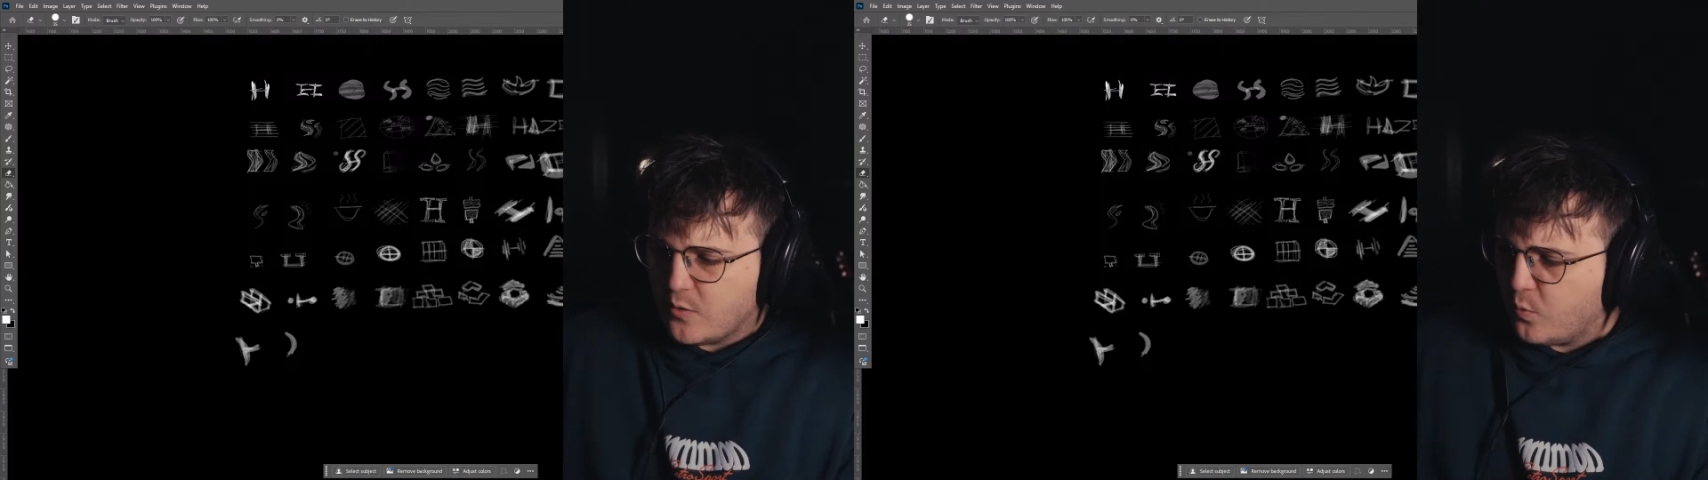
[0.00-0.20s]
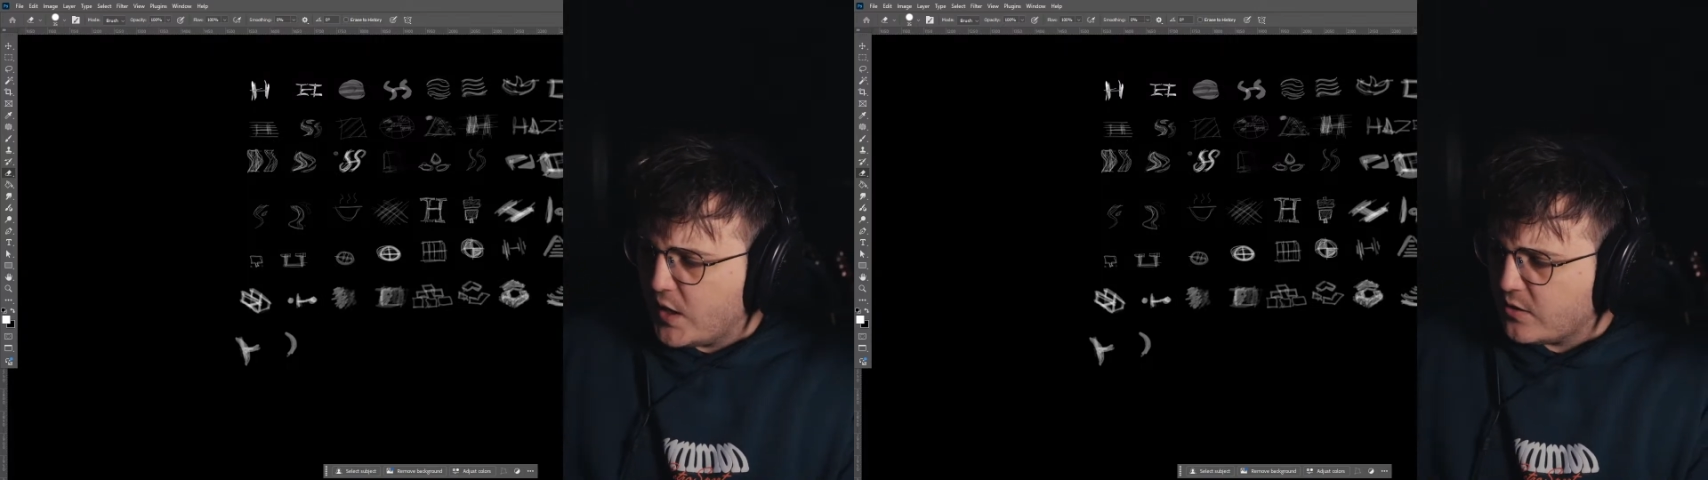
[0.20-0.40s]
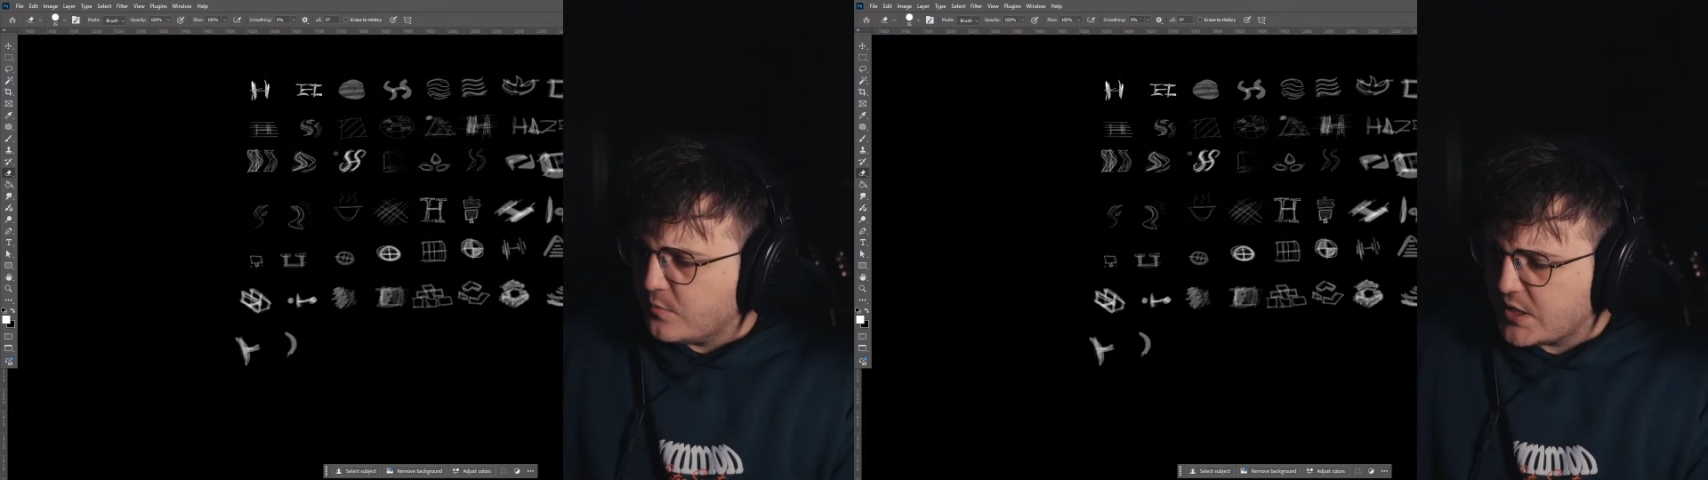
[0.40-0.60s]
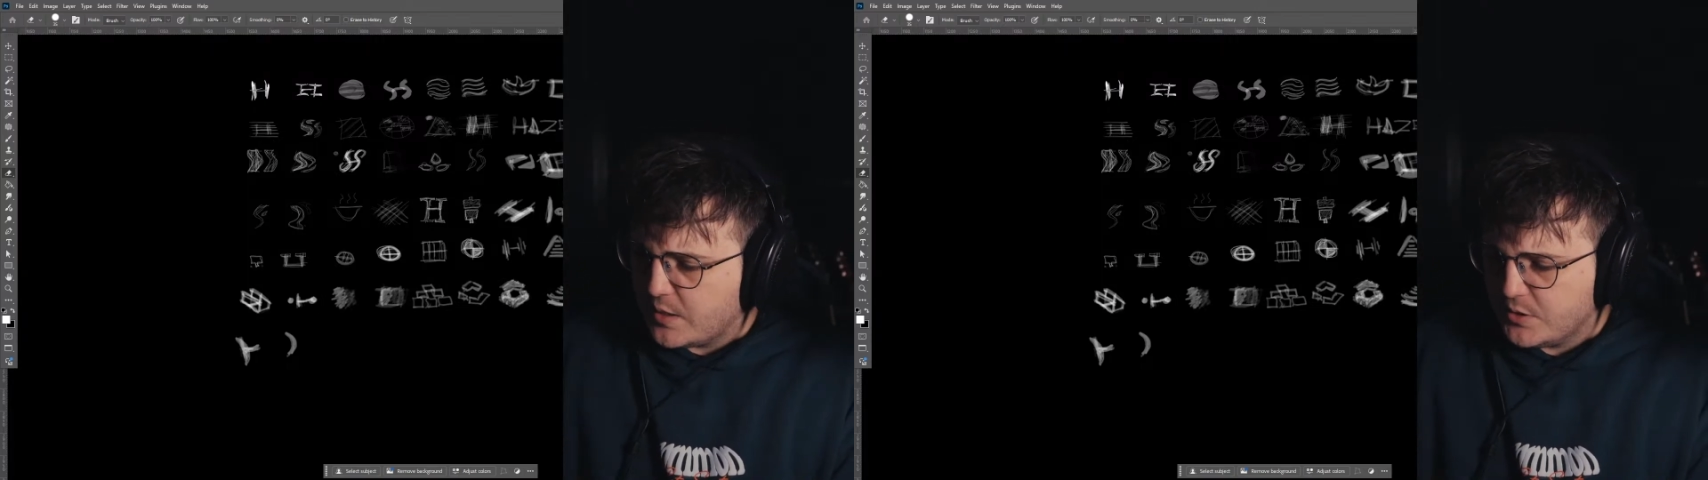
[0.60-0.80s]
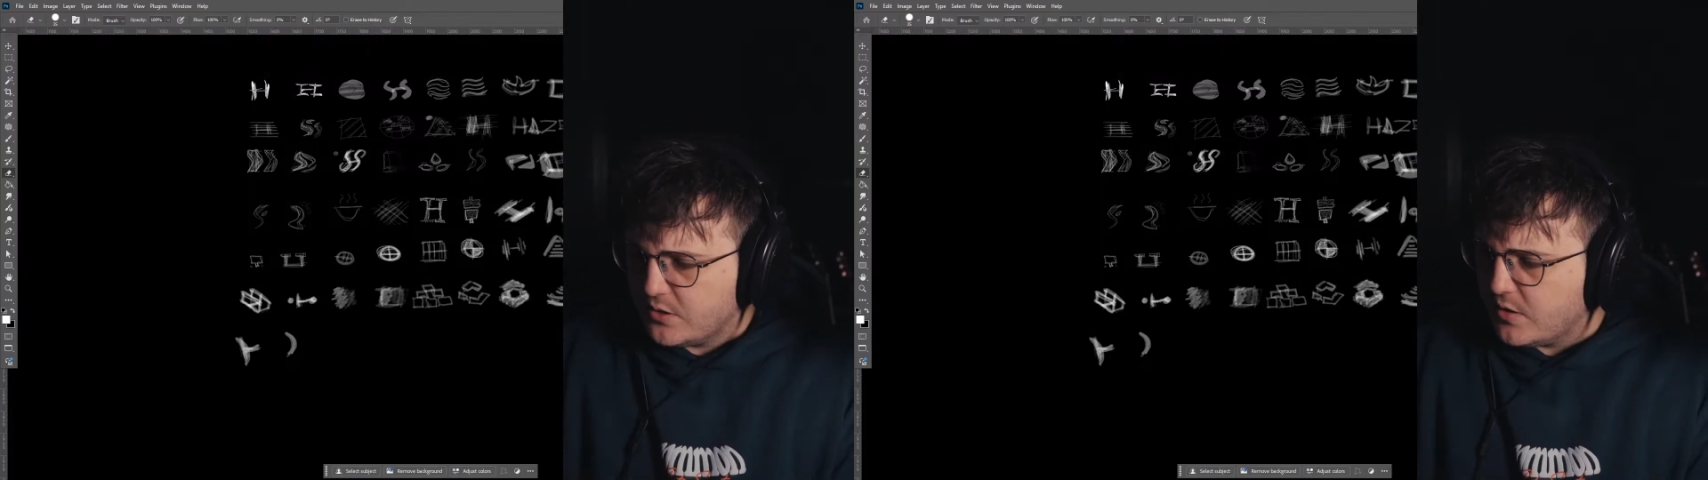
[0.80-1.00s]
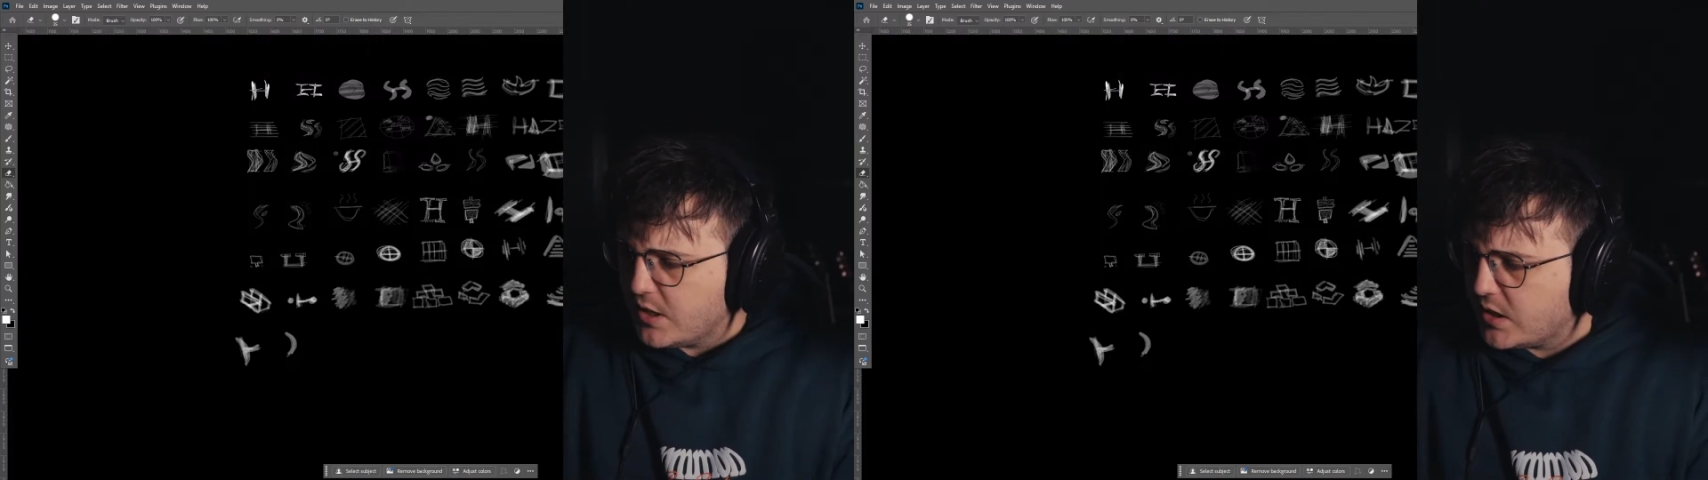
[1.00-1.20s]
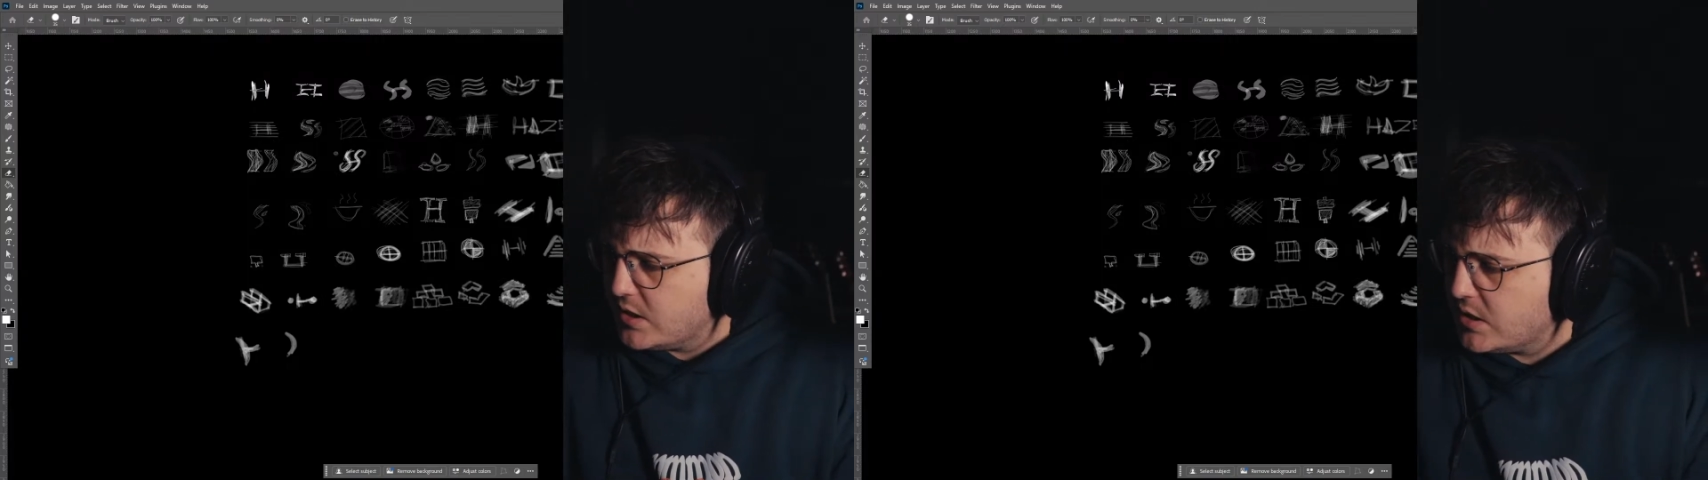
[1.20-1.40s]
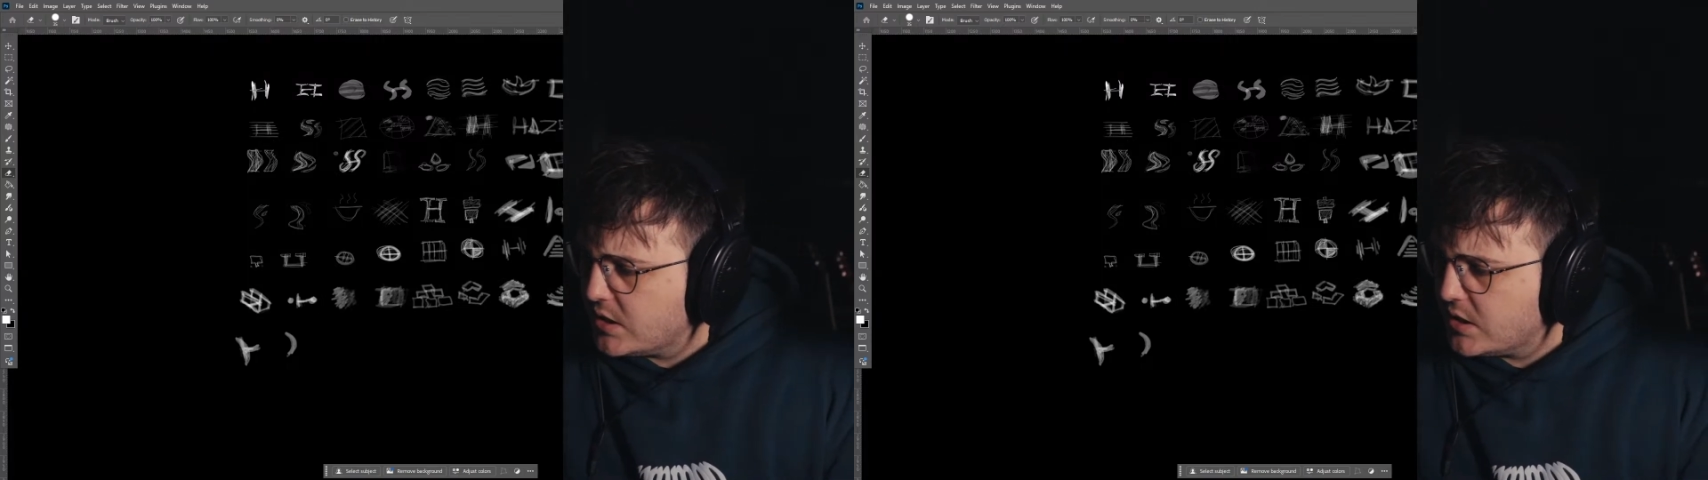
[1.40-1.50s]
Wacom tablet or anything?